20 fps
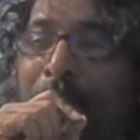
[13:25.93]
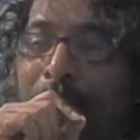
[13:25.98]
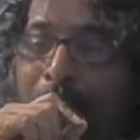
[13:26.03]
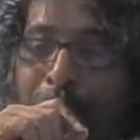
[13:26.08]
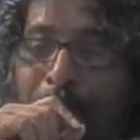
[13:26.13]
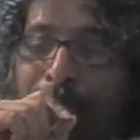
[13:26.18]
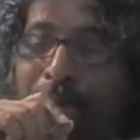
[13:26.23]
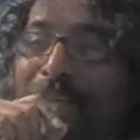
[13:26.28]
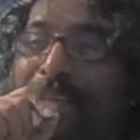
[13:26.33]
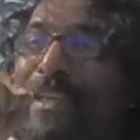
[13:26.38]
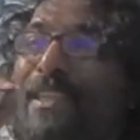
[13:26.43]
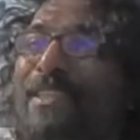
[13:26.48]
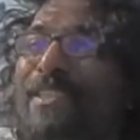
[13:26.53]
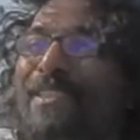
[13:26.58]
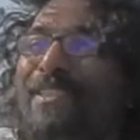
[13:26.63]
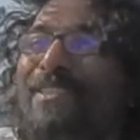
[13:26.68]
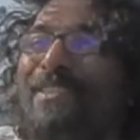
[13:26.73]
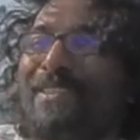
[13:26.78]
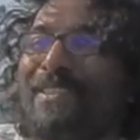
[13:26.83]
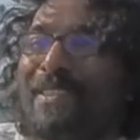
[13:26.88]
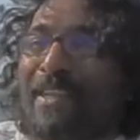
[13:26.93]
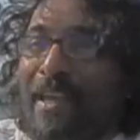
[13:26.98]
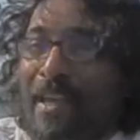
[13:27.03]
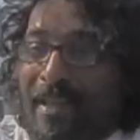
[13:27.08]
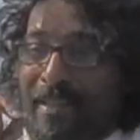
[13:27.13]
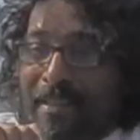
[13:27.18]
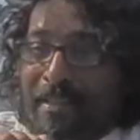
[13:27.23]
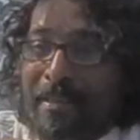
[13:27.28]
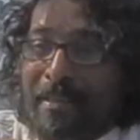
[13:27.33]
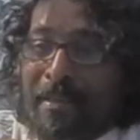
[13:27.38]
the implications
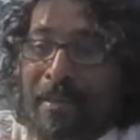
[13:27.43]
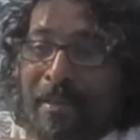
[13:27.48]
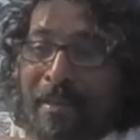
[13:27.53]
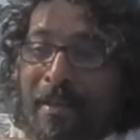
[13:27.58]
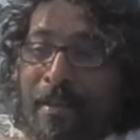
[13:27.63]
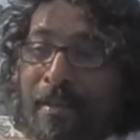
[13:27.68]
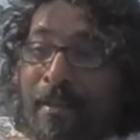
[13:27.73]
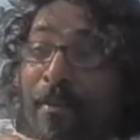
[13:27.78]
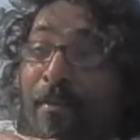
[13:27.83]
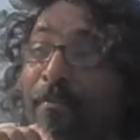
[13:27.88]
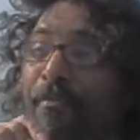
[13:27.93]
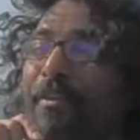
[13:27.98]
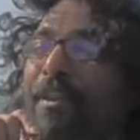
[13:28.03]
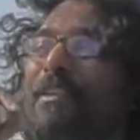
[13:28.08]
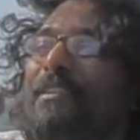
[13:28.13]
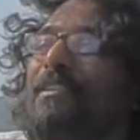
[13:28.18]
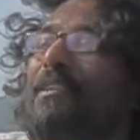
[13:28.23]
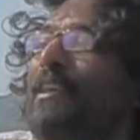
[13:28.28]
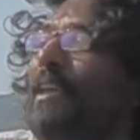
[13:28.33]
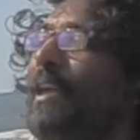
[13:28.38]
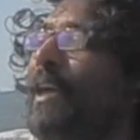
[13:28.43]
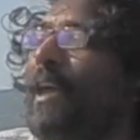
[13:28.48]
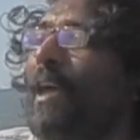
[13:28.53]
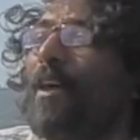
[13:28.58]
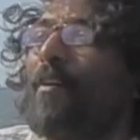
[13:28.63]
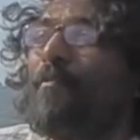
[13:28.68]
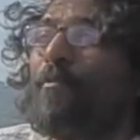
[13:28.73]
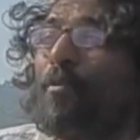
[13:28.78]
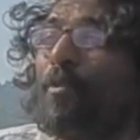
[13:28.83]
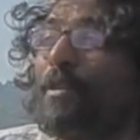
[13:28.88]
and the effect they
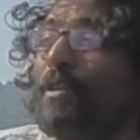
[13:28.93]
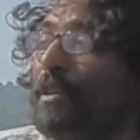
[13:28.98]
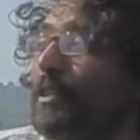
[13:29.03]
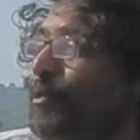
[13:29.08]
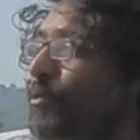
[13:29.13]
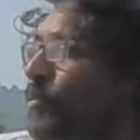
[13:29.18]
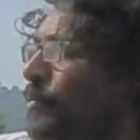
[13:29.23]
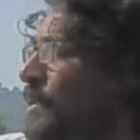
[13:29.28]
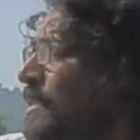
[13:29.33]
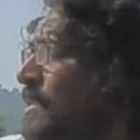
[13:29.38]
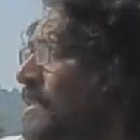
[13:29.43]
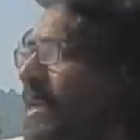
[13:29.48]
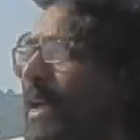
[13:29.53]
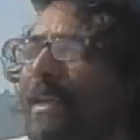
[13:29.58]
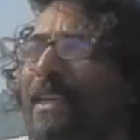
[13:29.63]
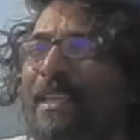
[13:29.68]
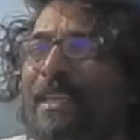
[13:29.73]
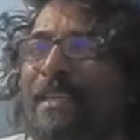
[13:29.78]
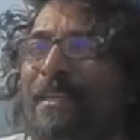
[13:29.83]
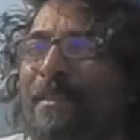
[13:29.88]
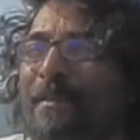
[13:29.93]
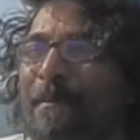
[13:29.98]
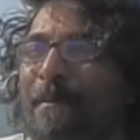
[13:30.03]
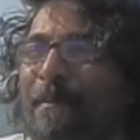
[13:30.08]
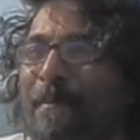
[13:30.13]
have on a human psyche.